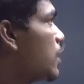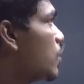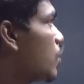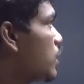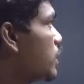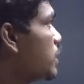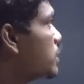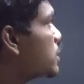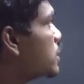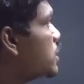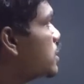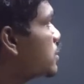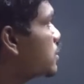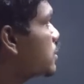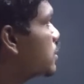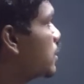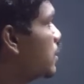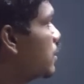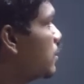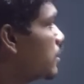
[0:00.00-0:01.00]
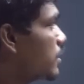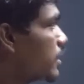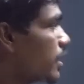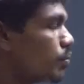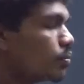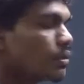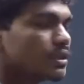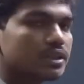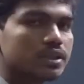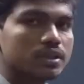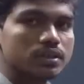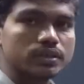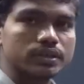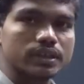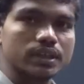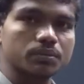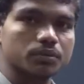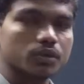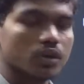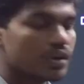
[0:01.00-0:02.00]
and all these things, temperature
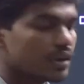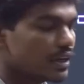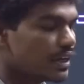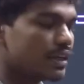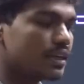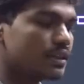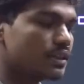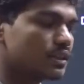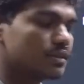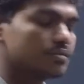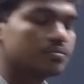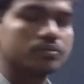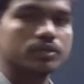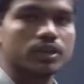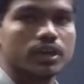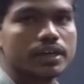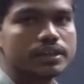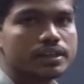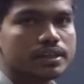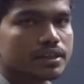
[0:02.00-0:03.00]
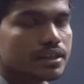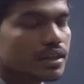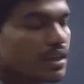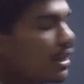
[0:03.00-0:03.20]
keeps on increasing. Correct?